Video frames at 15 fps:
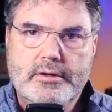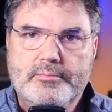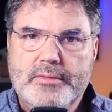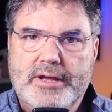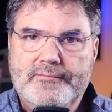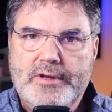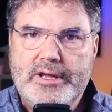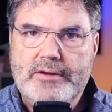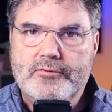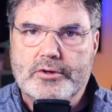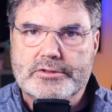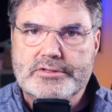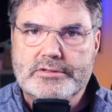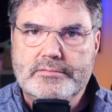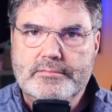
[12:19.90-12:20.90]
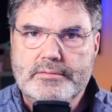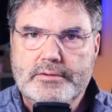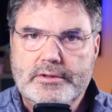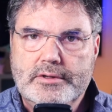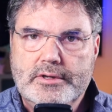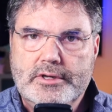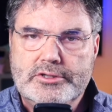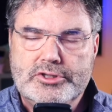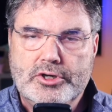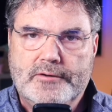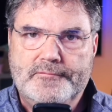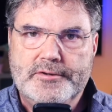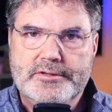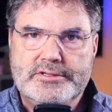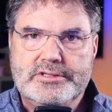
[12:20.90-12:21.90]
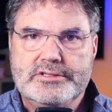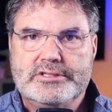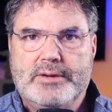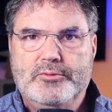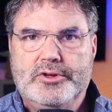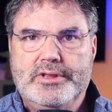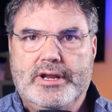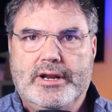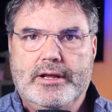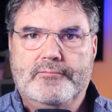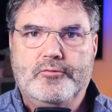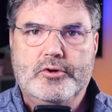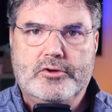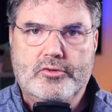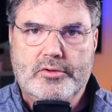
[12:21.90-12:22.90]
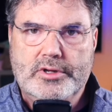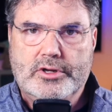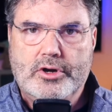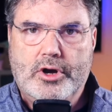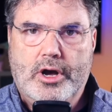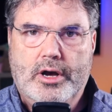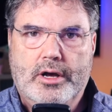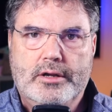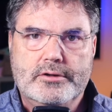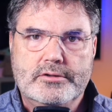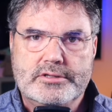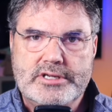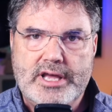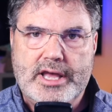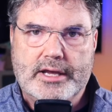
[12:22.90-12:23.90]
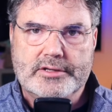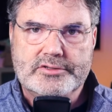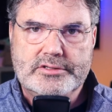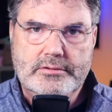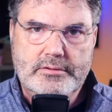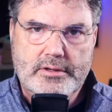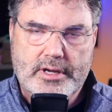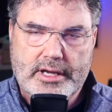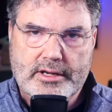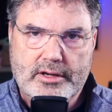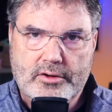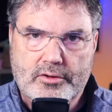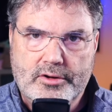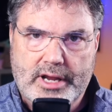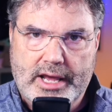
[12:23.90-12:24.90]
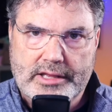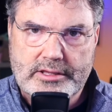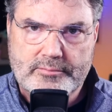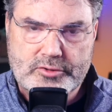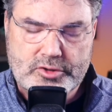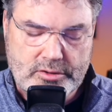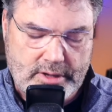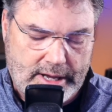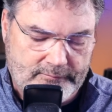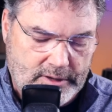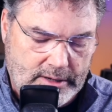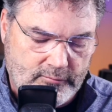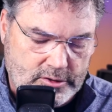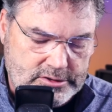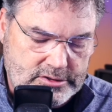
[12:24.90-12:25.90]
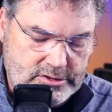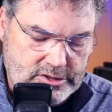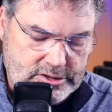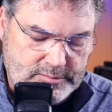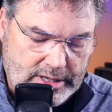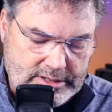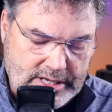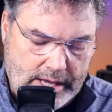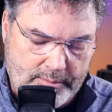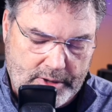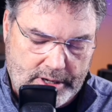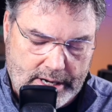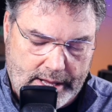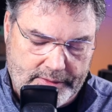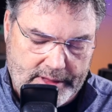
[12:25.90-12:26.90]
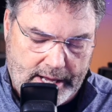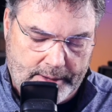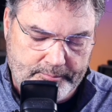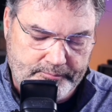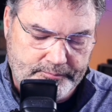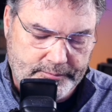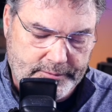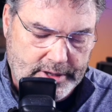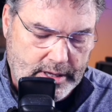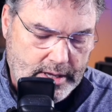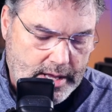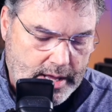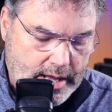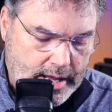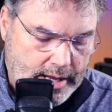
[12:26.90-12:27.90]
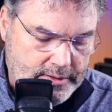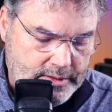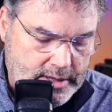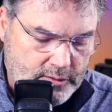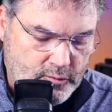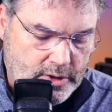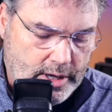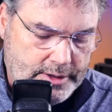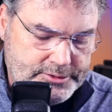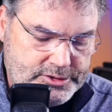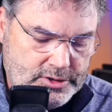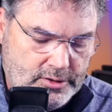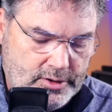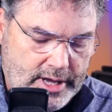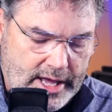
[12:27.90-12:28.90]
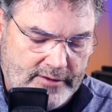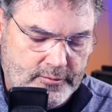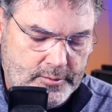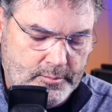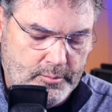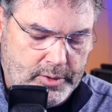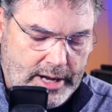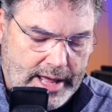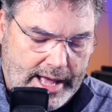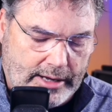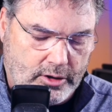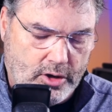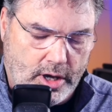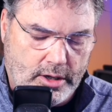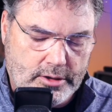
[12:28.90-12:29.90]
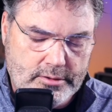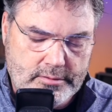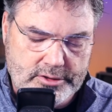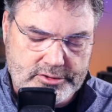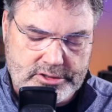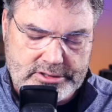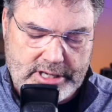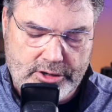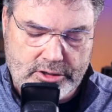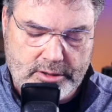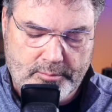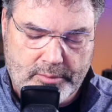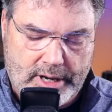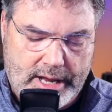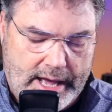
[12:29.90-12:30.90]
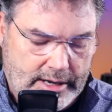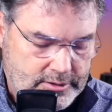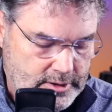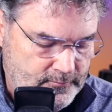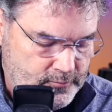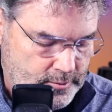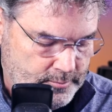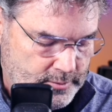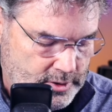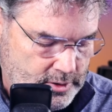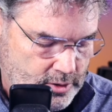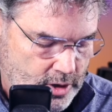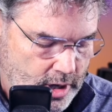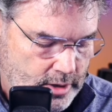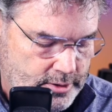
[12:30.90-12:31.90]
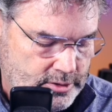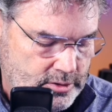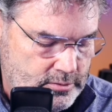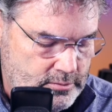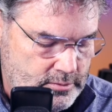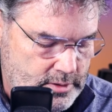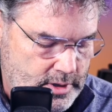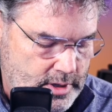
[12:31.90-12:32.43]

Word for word: my favorites. So if this is someone that I frequently call or text, I can go and add them to that favorites just by tapping on that. And then we also have block caller. This is how you can block them from calling you.